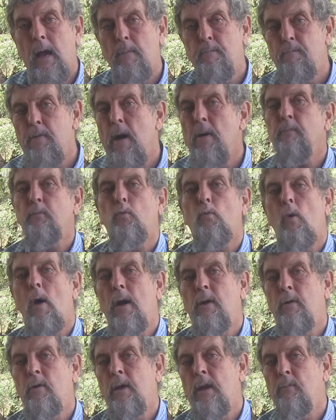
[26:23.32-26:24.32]
pumped
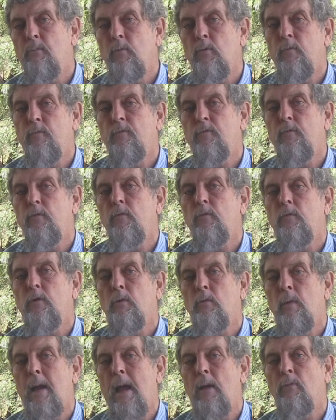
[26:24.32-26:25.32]
water and moved food
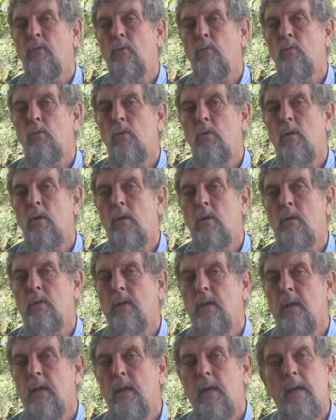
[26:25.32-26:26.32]
around the
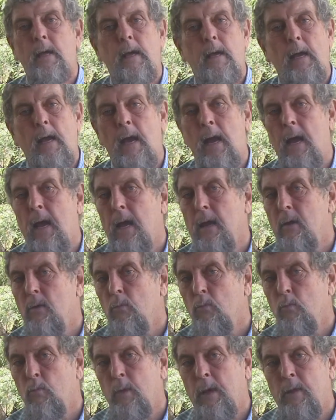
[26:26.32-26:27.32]
world
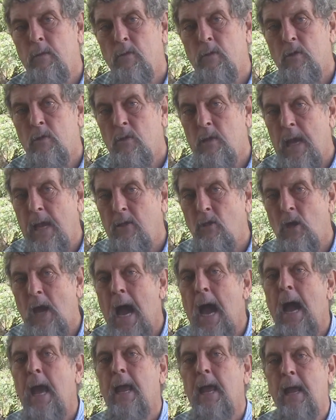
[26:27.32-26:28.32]
with such
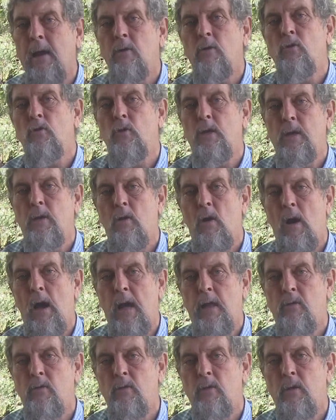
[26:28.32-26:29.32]
high energy
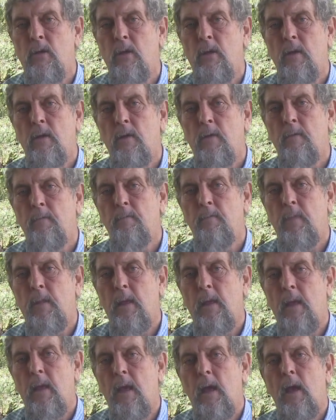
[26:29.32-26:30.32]
costs,
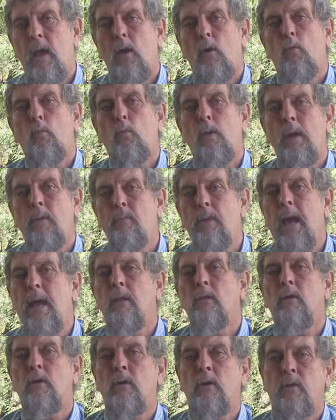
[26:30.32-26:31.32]
we
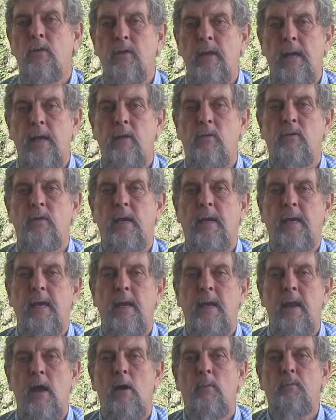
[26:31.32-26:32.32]
may learn things that
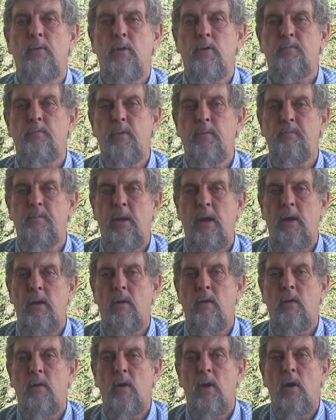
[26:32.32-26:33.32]
can help us
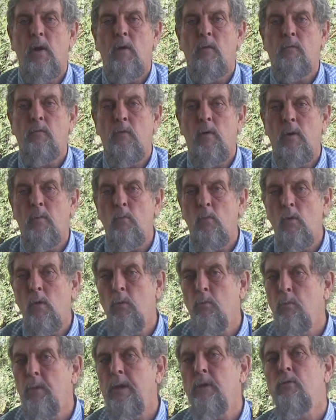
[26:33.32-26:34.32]
prepare for a
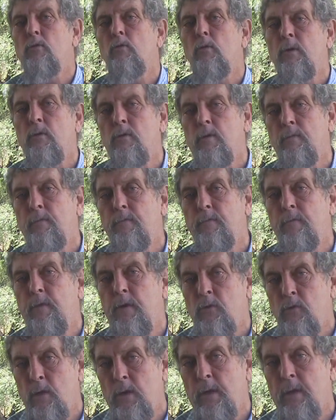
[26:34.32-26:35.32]
more
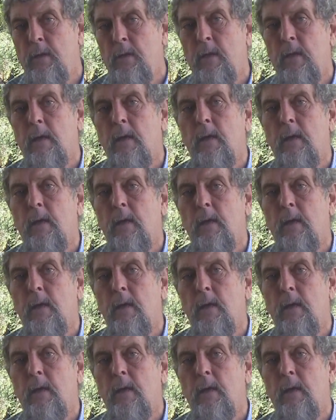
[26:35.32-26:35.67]
resource-efficient